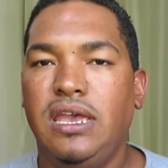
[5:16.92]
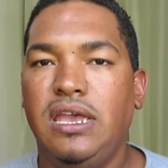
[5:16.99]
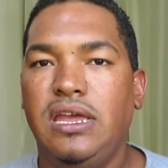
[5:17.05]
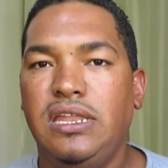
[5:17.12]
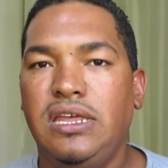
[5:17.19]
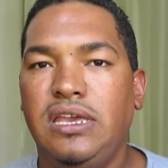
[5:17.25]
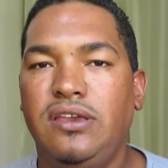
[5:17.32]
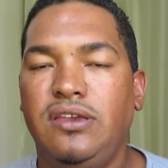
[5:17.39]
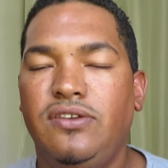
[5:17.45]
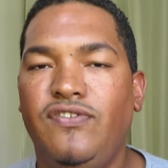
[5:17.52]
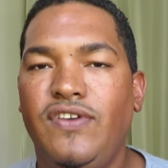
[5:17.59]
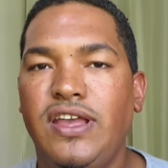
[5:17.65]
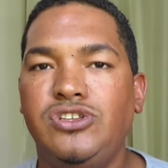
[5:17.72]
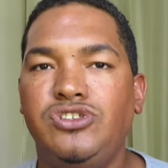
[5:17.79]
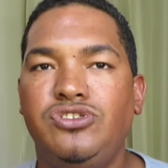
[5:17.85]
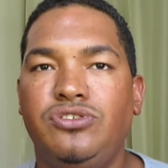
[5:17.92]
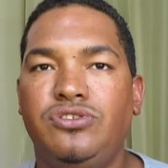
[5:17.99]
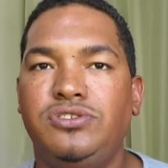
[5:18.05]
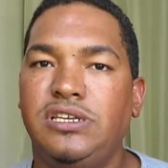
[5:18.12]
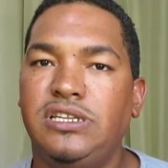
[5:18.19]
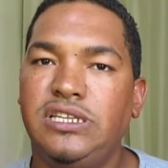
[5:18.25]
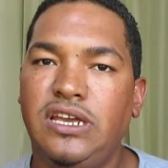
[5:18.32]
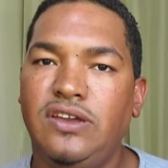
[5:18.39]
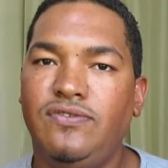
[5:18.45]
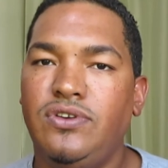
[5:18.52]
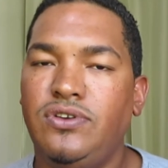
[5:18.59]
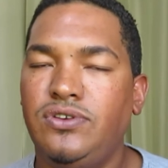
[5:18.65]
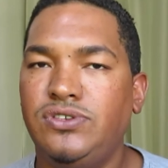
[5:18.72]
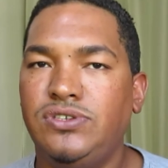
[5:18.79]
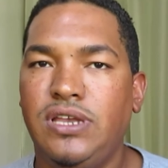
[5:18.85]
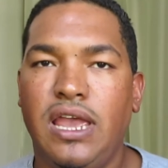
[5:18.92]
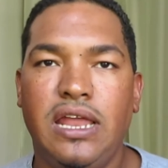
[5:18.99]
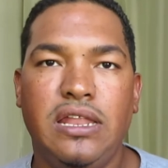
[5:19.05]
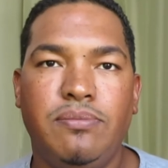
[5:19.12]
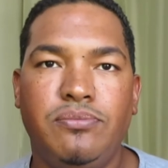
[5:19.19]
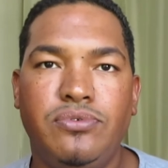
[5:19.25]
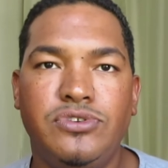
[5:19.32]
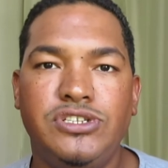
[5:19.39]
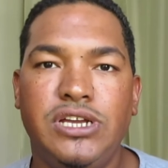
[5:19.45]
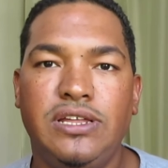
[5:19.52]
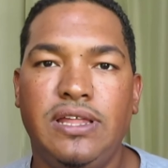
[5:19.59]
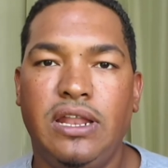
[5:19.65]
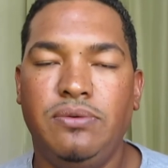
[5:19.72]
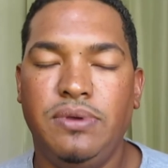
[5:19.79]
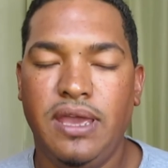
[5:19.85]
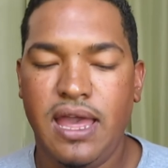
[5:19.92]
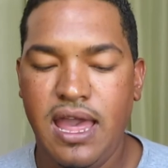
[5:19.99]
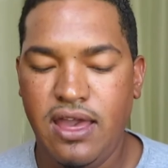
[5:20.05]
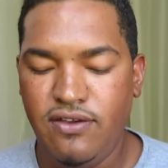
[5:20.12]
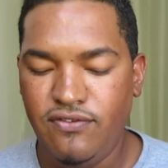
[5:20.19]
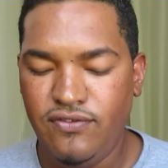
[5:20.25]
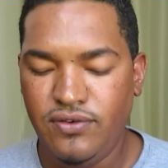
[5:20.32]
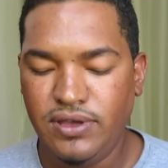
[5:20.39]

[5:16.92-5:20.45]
any ventures, endeavors, any project that we have.